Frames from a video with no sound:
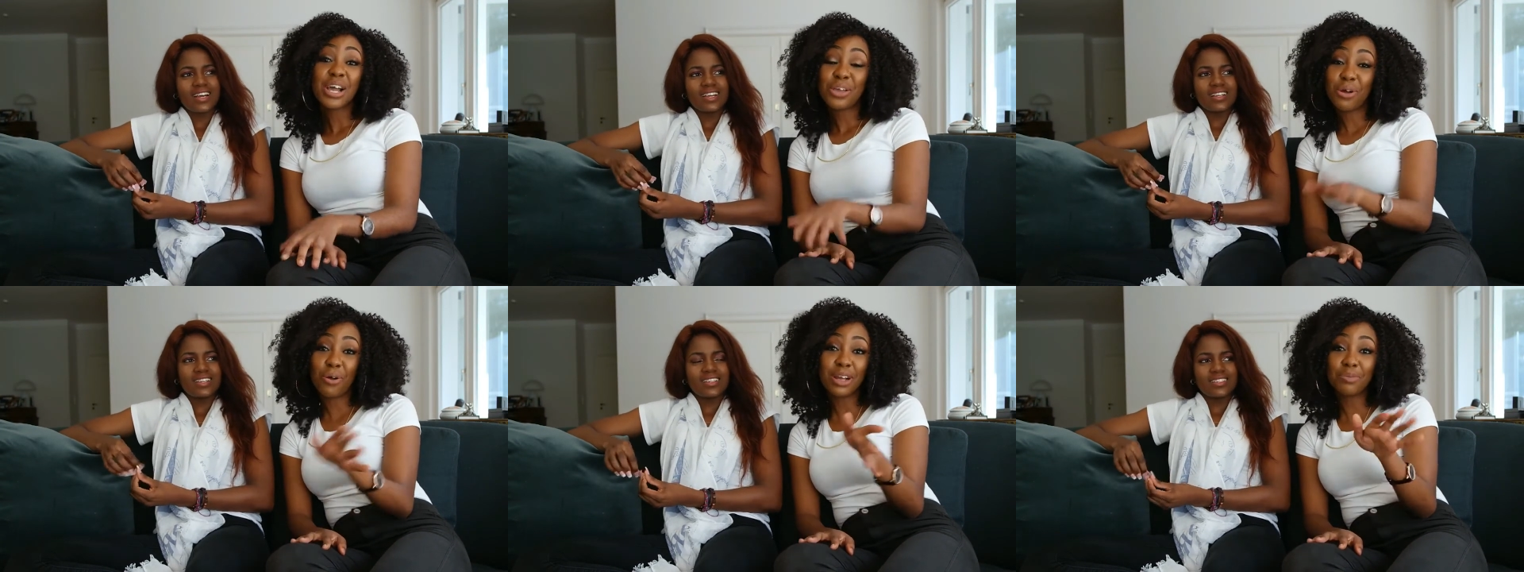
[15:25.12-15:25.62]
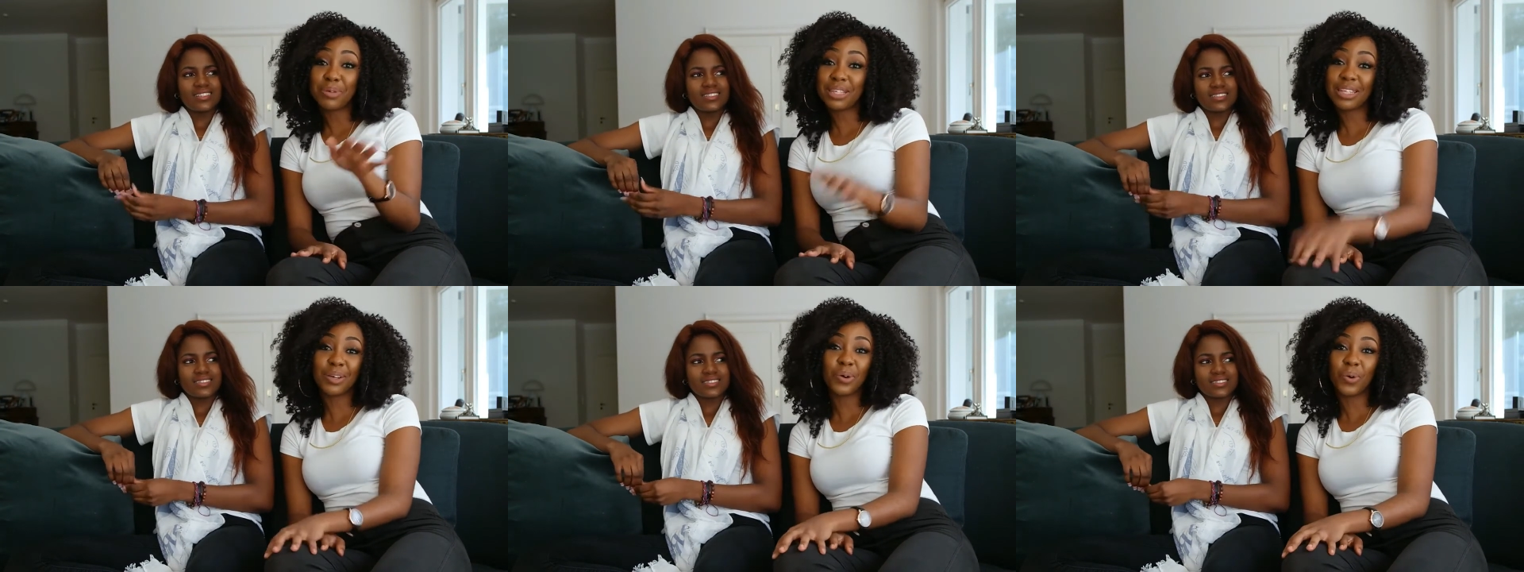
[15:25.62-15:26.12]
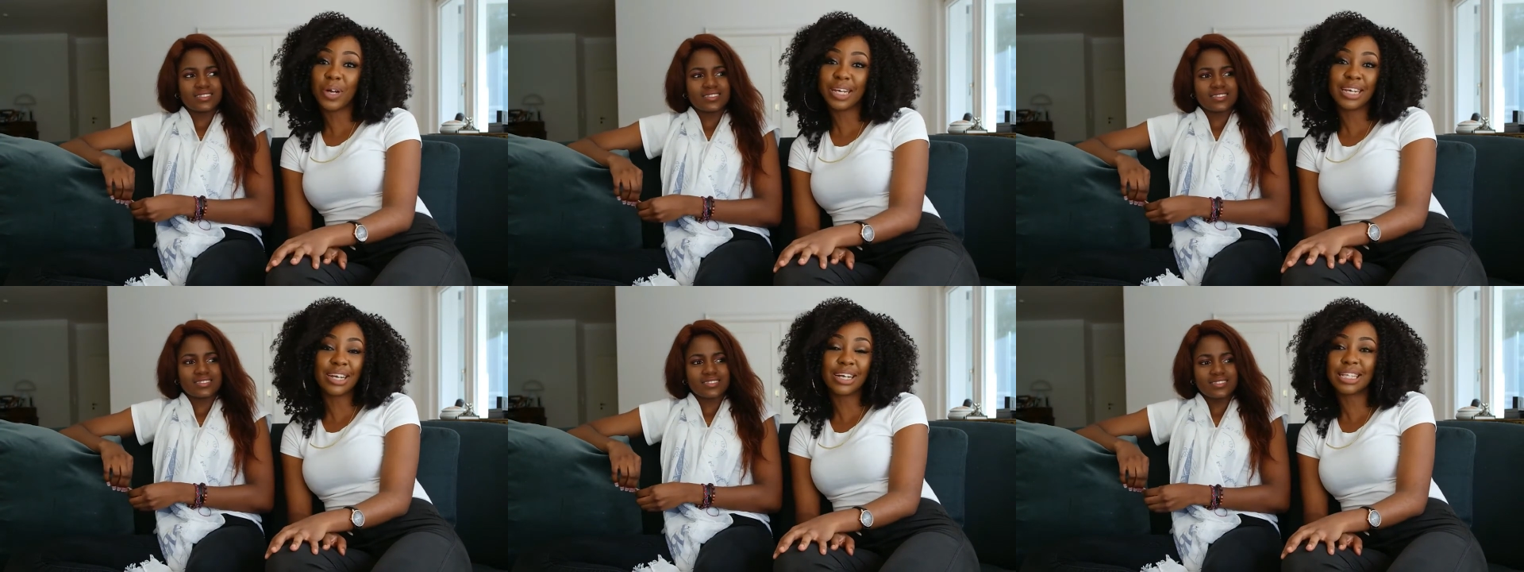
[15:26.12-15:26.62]
Speaker 1: you're going to be single, honey,
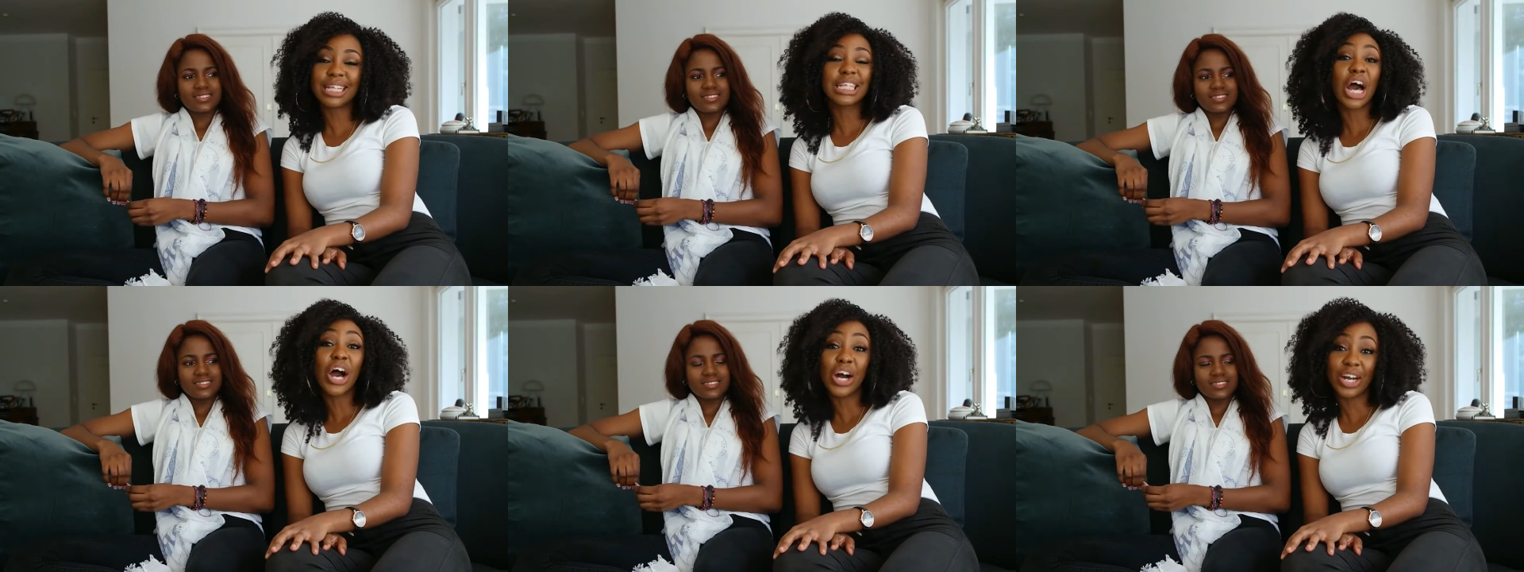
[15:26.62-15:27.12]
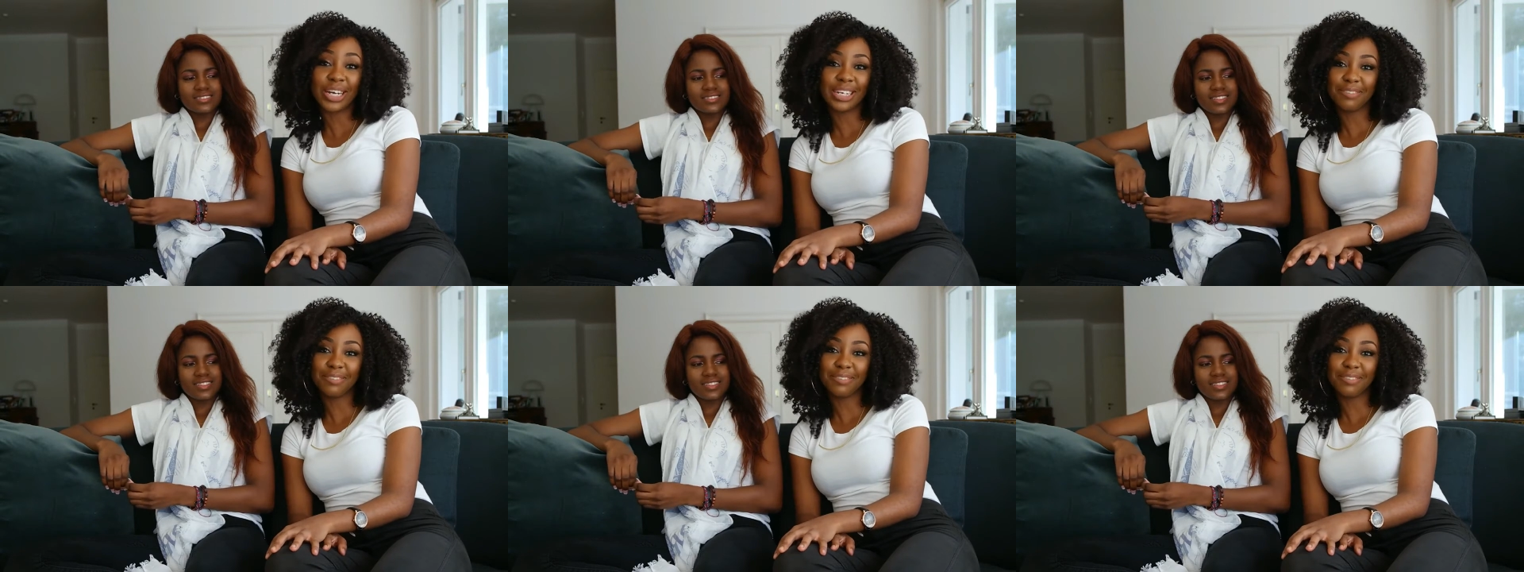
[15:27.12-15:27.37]
because it's hard.